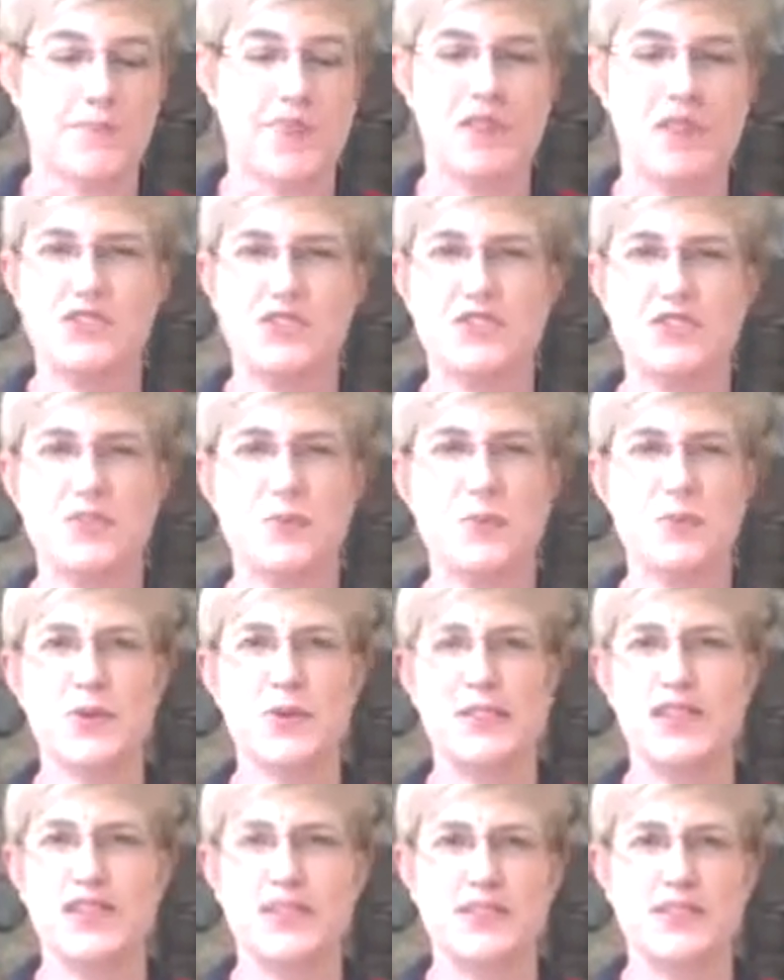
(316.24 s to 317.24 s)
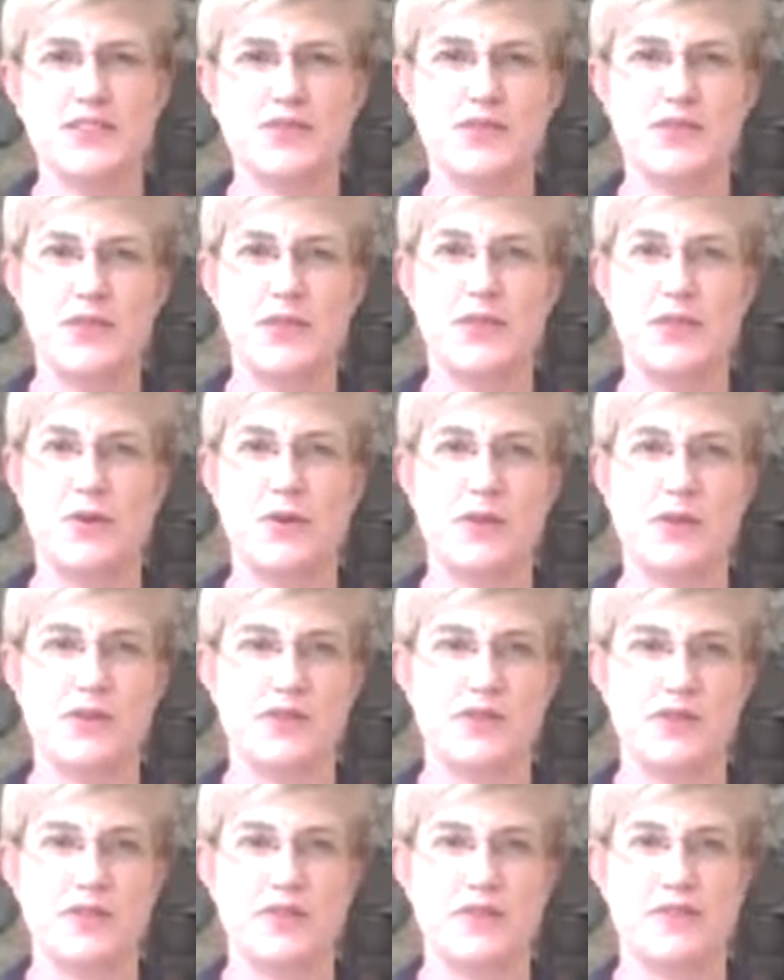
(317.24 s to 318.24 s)
Super easy to feed the
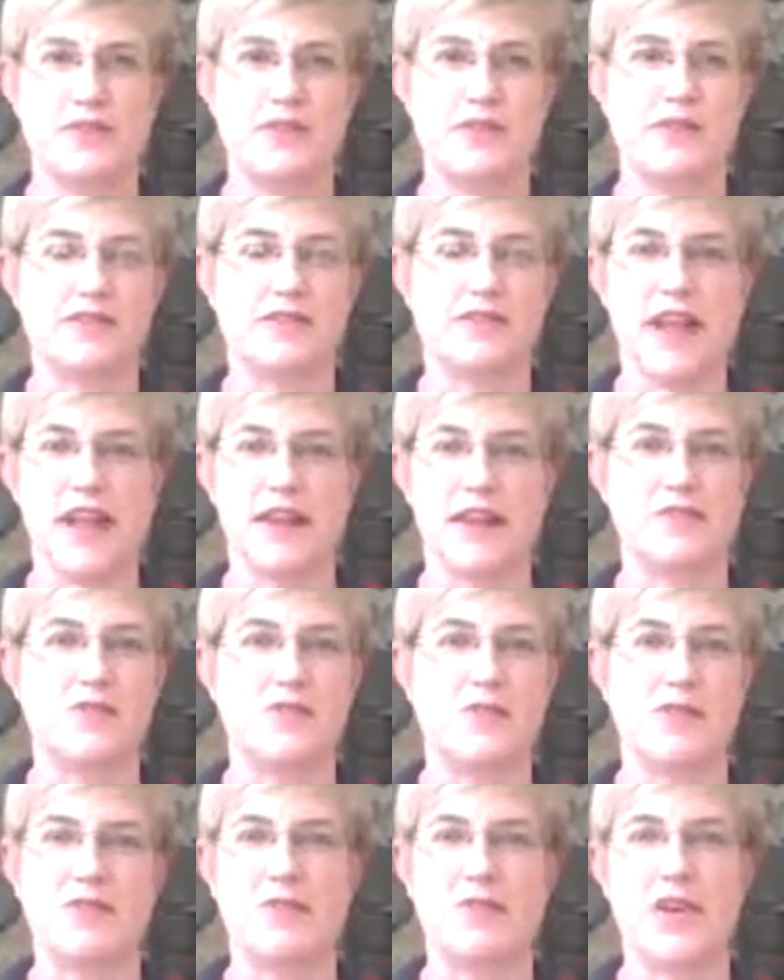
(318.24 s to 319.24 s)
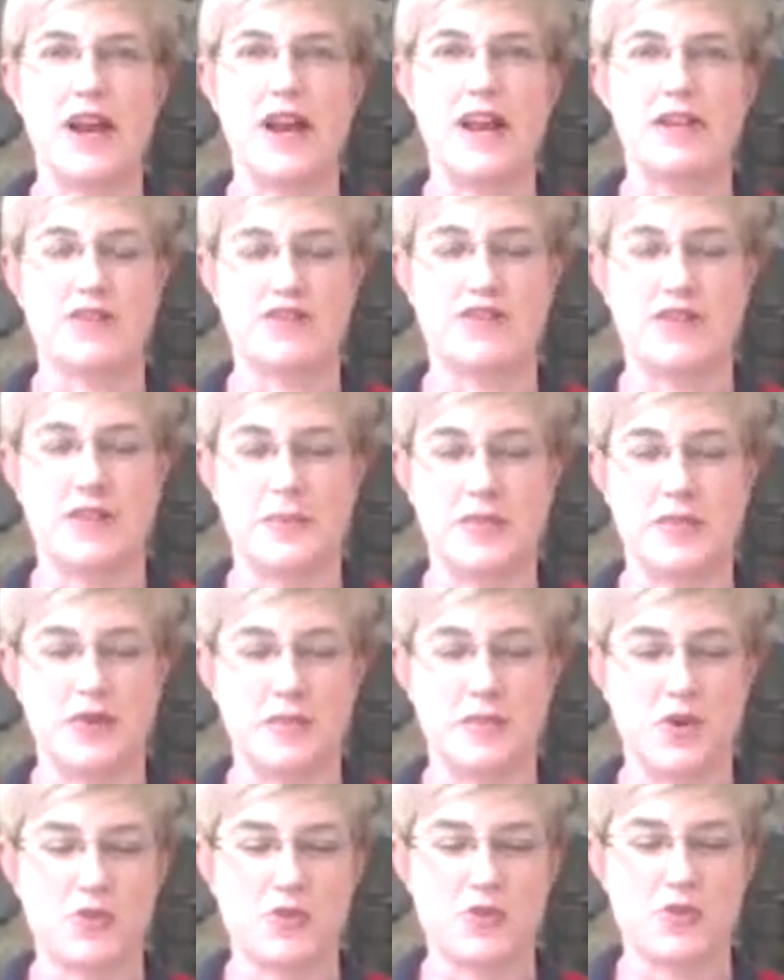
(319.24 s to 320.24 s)
horse with a little handful of grain or
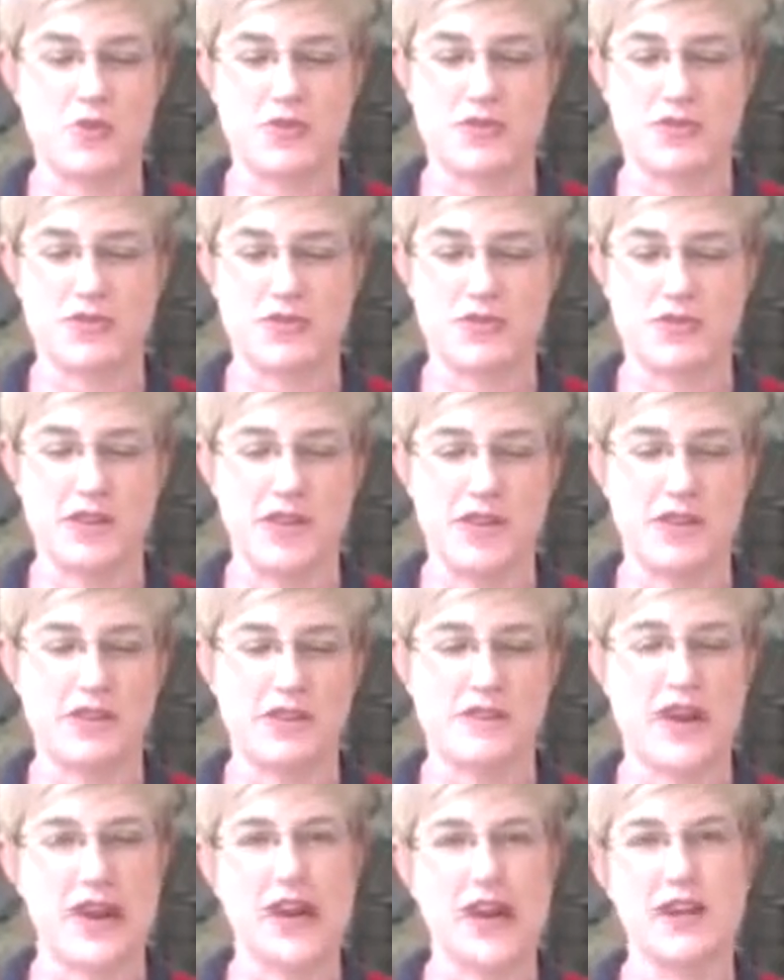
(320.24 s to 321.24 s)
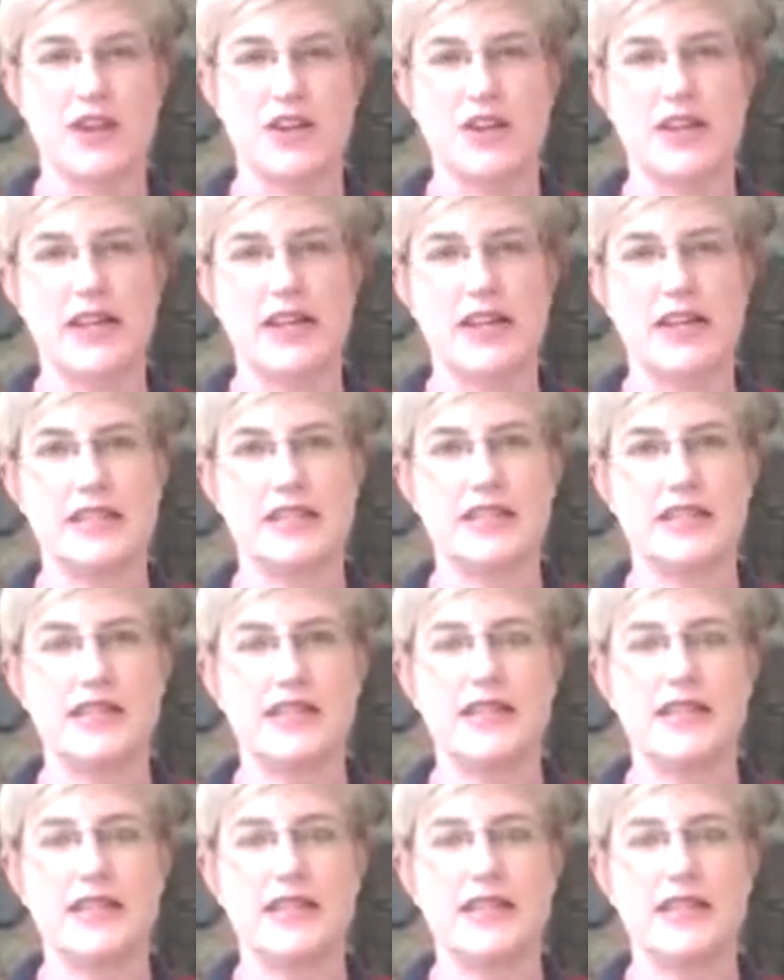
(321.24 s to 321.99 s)
something. Most horses will eat it right out of your hand.